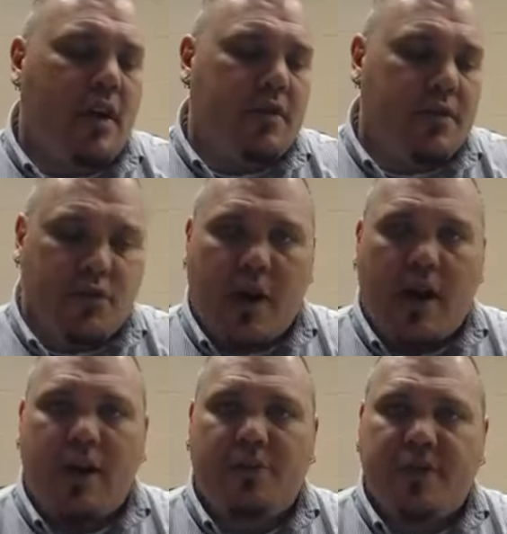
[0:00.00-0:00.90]
the
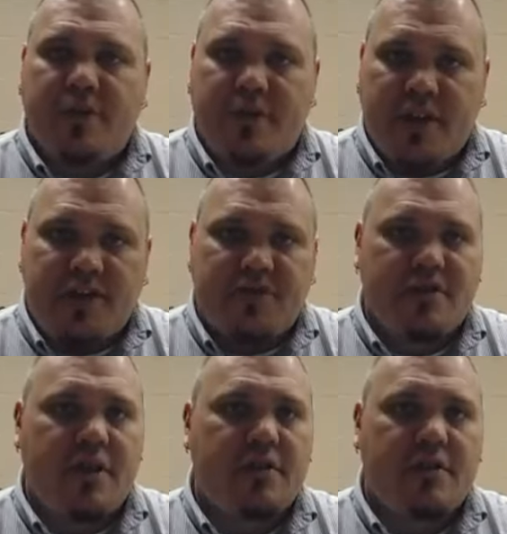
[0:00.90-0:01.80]
scribes, the
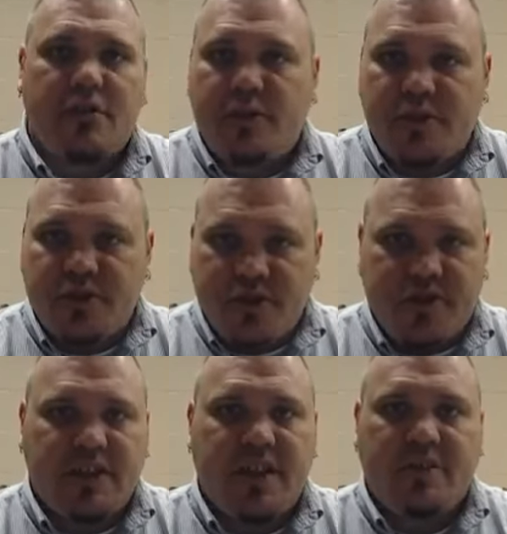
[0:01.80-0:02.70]
Sadducees, the religious
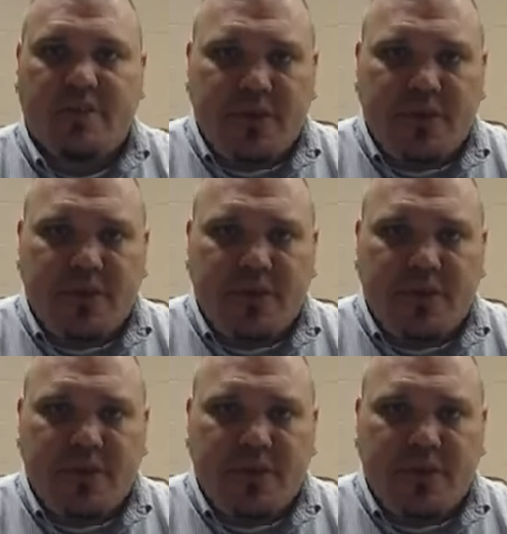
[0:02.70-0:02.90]
elites,